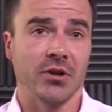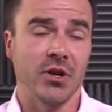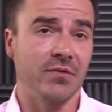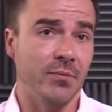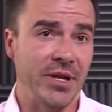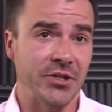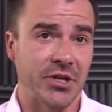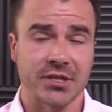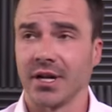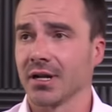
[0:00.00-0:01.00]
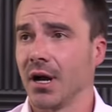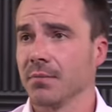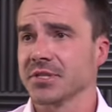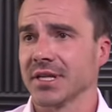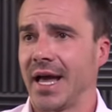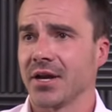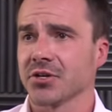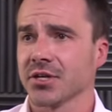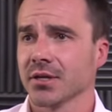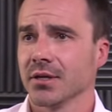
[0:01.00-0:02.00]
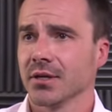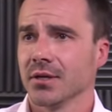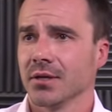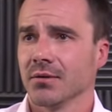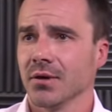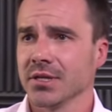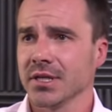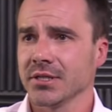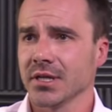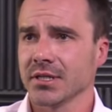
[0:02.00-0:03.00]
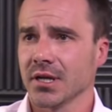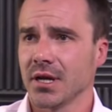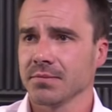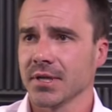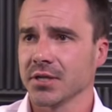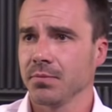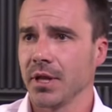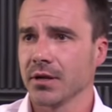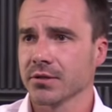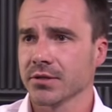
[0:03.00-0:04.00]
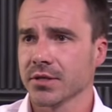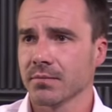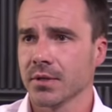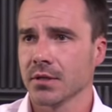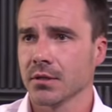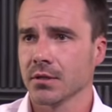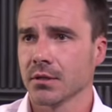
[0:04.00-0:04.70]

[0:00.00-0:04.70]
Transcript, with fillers: You ever been to chess.com slash, what is it? Chess.com slash players or something?